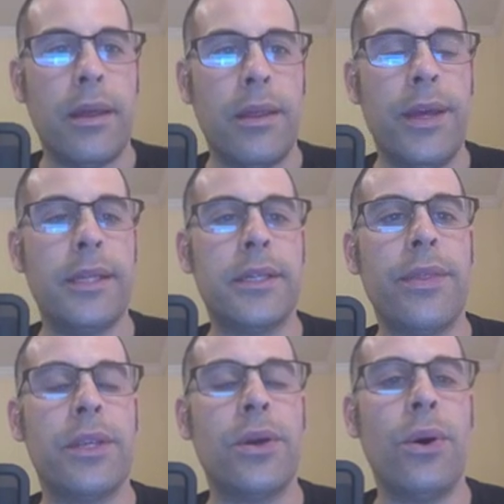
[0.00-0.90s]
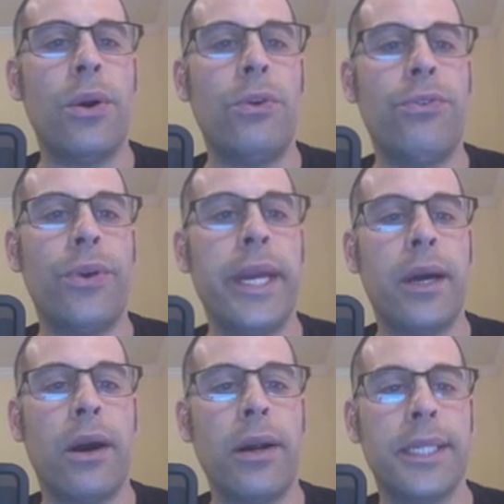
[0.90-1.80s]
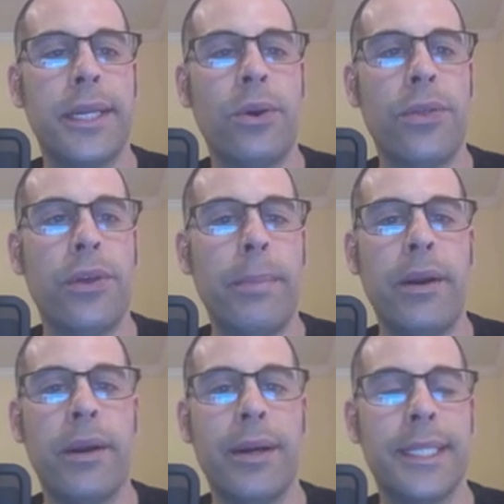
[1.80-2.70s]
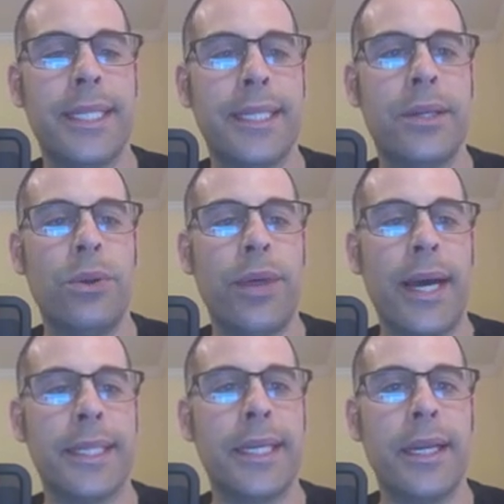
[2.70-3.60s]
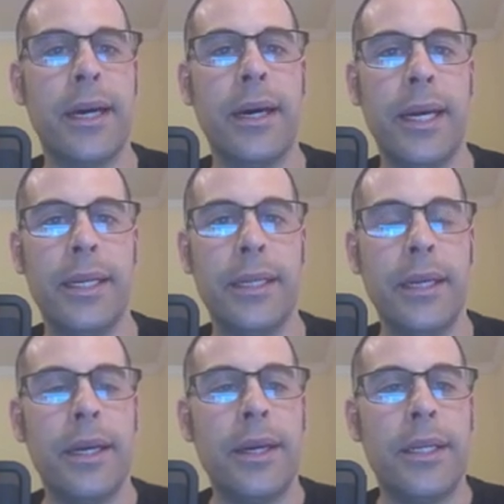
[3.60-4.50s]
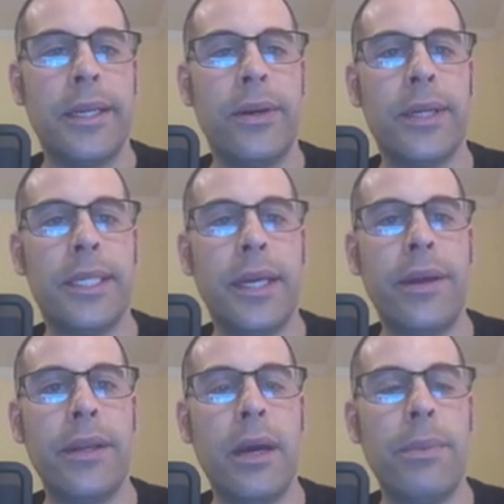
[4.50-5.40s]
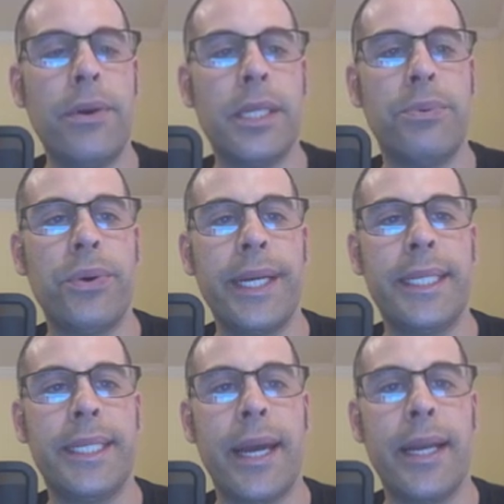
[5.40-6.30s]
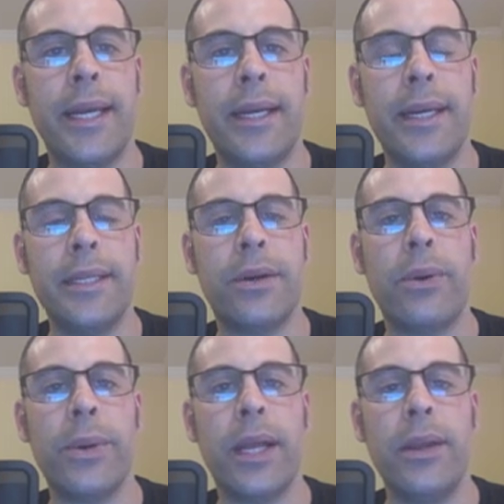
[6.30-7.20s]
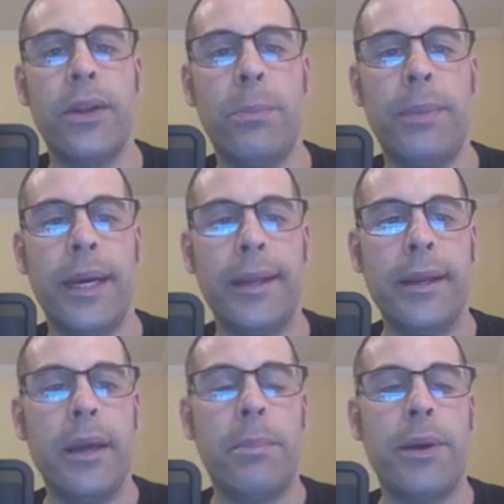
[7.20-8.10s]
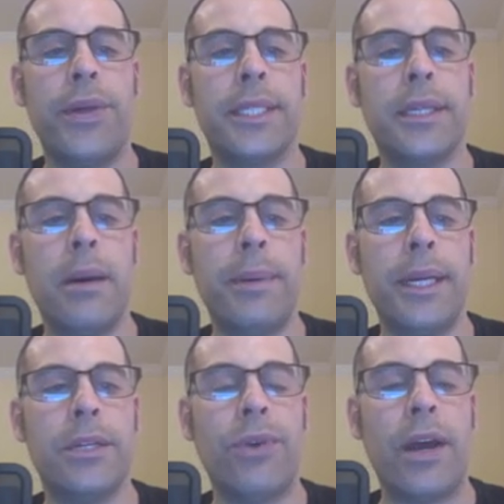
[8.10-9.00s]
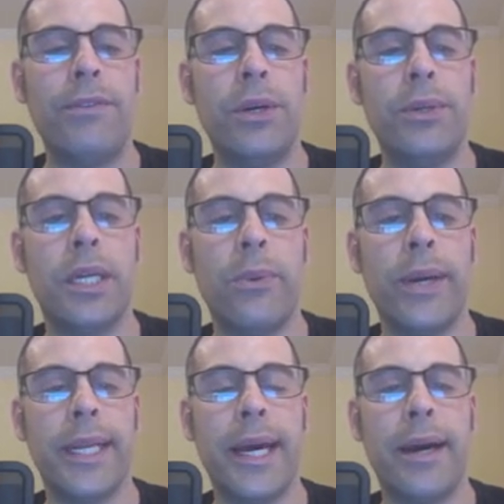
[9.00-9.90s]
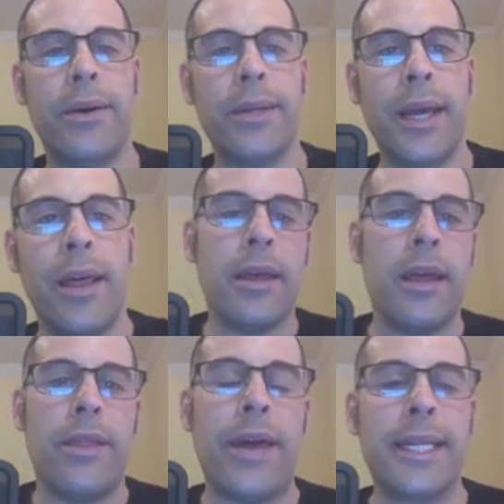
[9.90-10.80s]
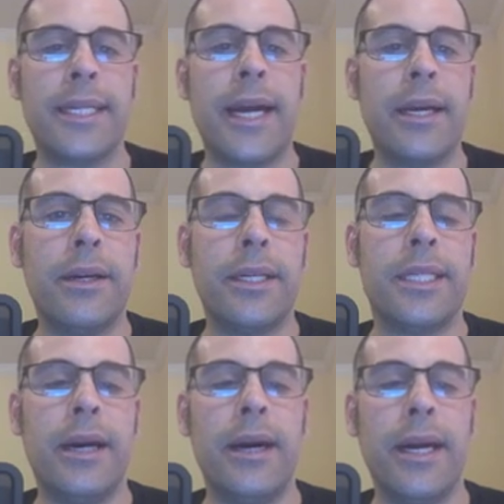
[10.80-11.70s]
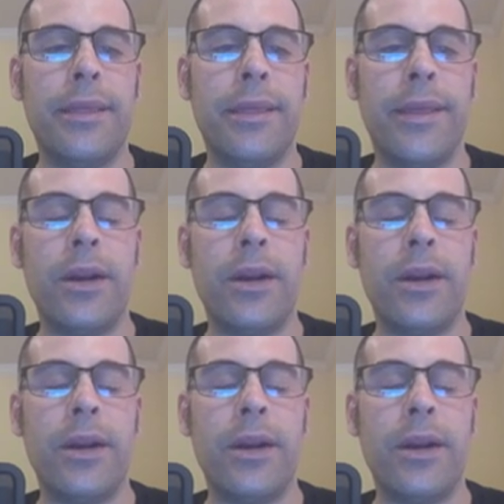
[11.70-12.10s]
These are the total freight cars in North America since 2009, so you can see the number is pretty steady. It is growing a little bit, but this company's revenue is going down. That's not a good sign.